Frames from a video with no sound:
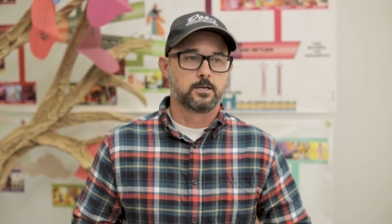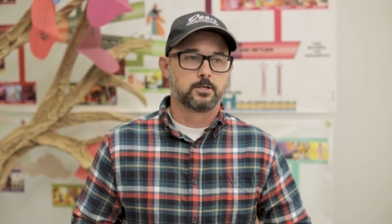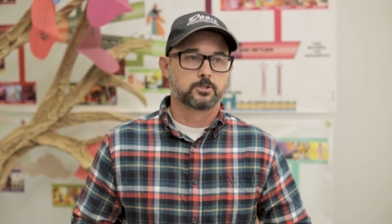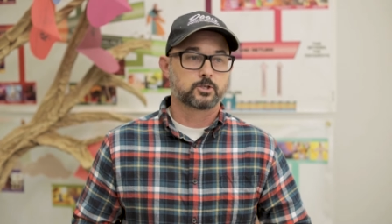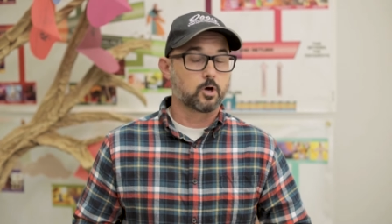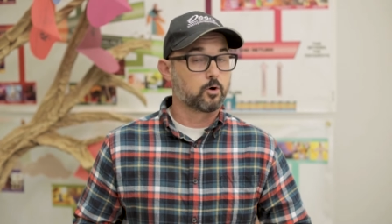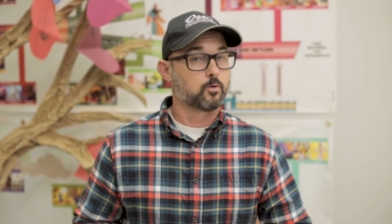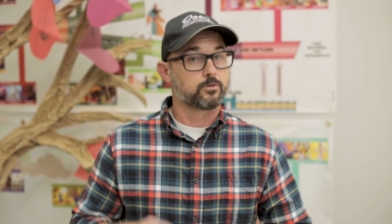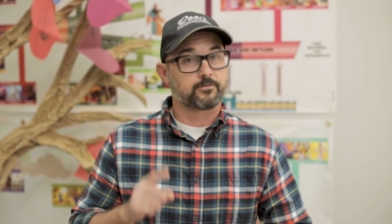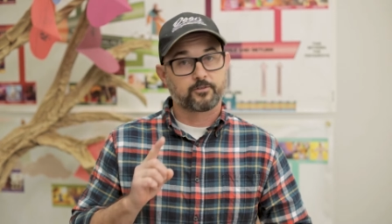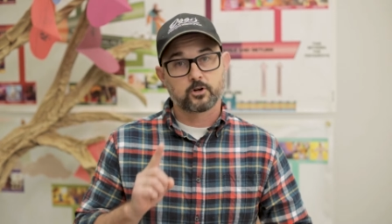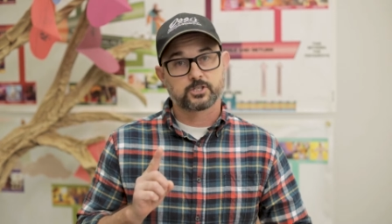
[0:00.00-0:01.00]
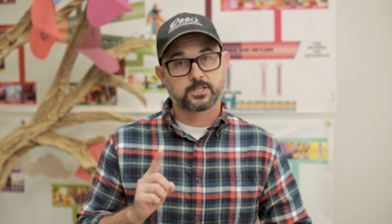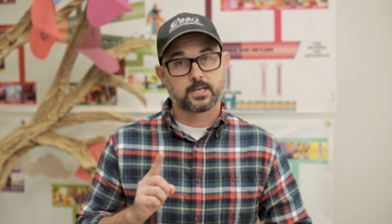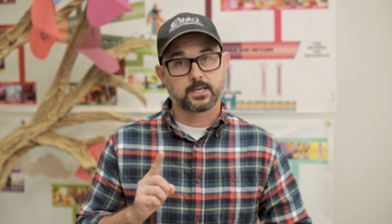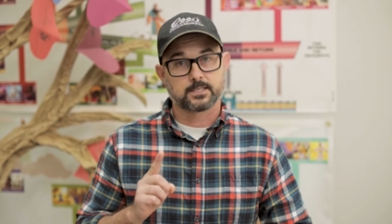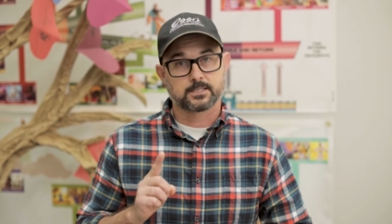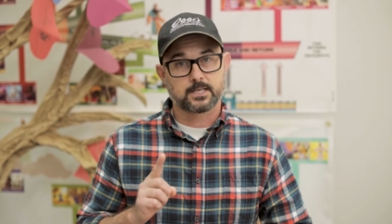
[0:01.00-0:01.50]
So the first
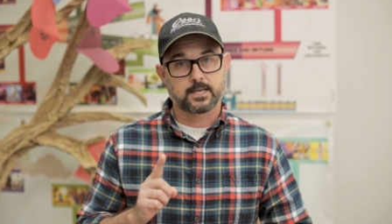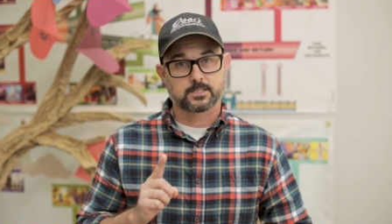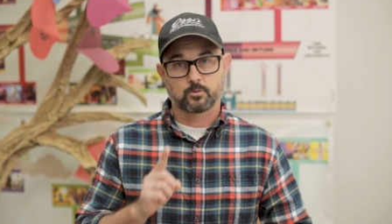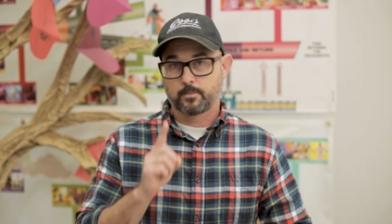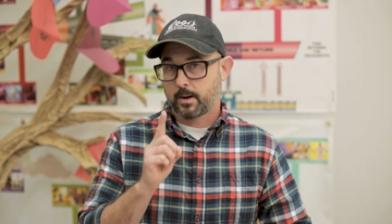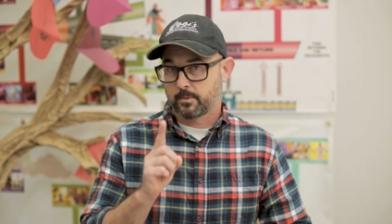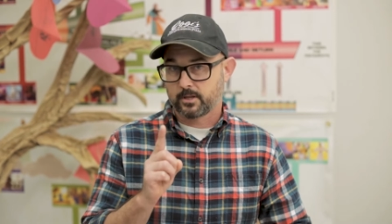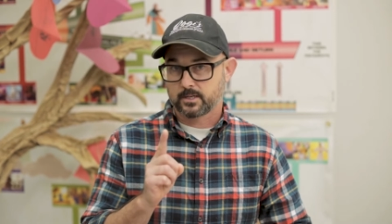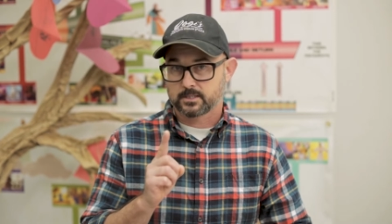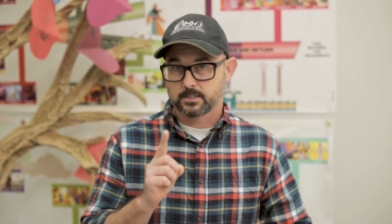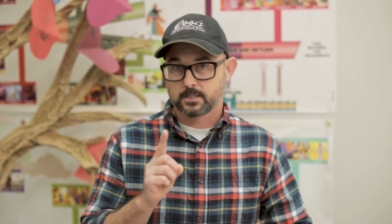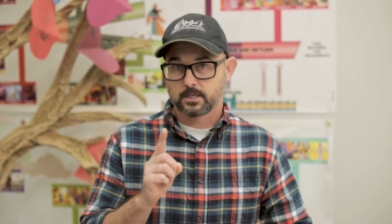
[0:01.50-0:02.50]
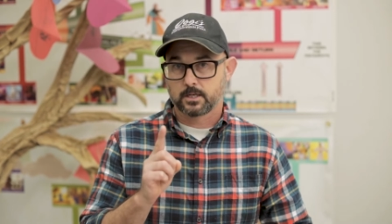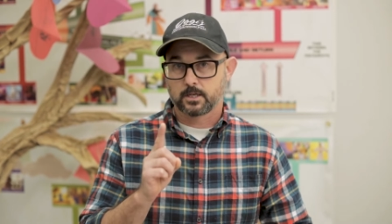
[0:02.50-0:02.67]
thing is this, remember this,